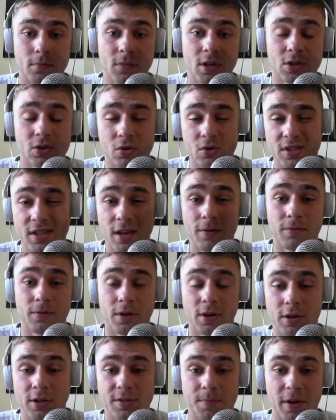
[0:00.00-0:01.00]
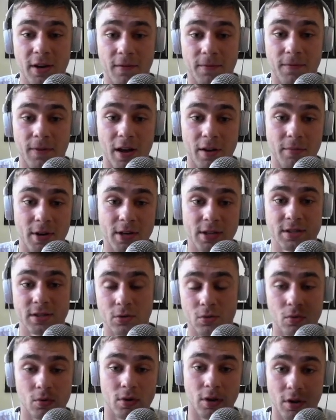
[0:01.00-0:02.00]
So instead of spending 5 minutes
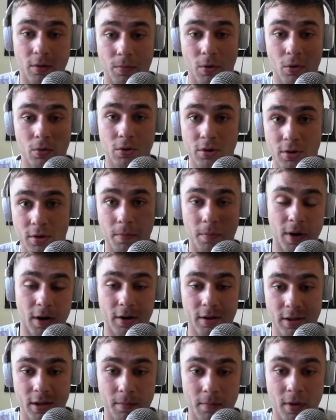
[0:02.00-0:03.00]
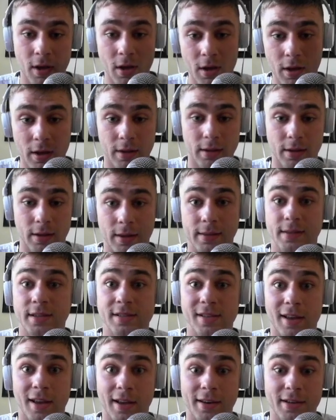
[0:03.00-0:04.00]
Googling both, comparing them,
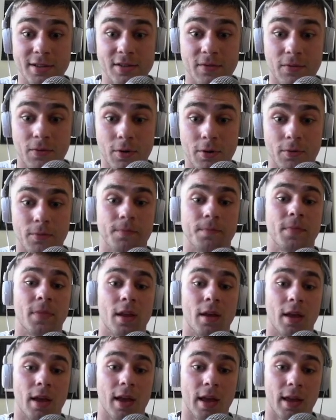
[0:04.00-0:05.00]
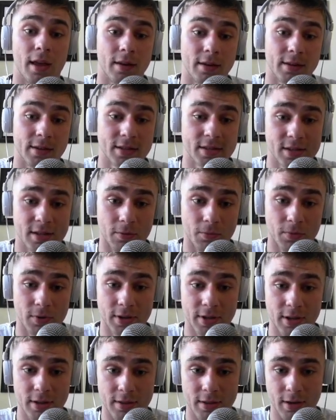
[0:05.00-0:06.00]
this AI does it for you. And this is the really
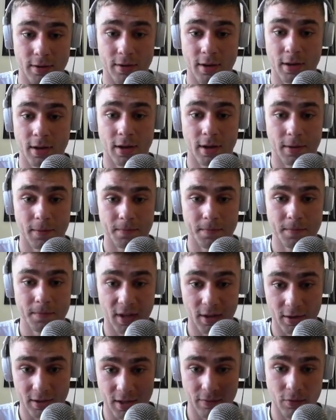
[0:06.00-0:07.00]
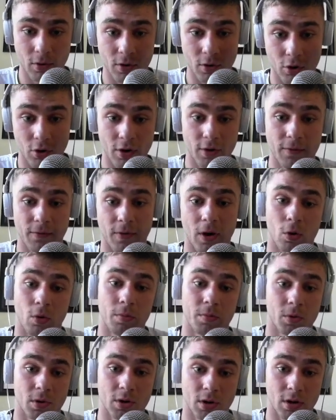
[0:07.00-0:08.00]
neat thing. It'll give you good
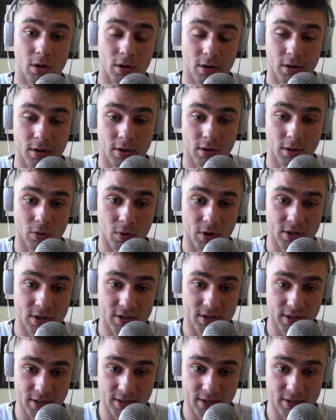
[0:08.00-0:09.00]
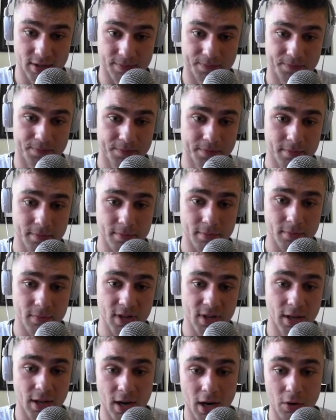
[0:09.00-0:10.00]
follow-up questions like this.
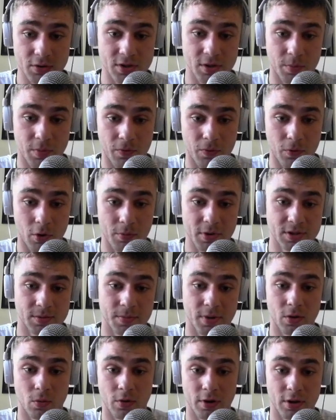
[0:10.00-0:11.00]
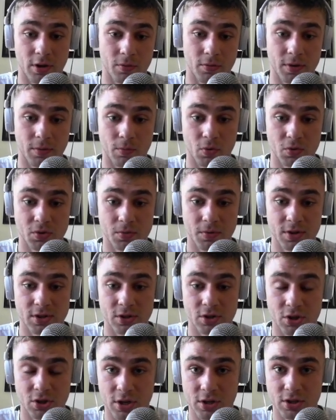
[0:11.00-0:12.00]
Like how has the performance been? What are the most
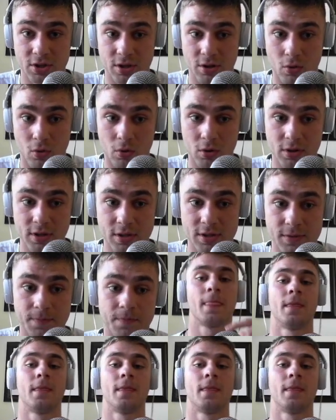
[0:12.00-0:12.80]
recent changes in the holdings?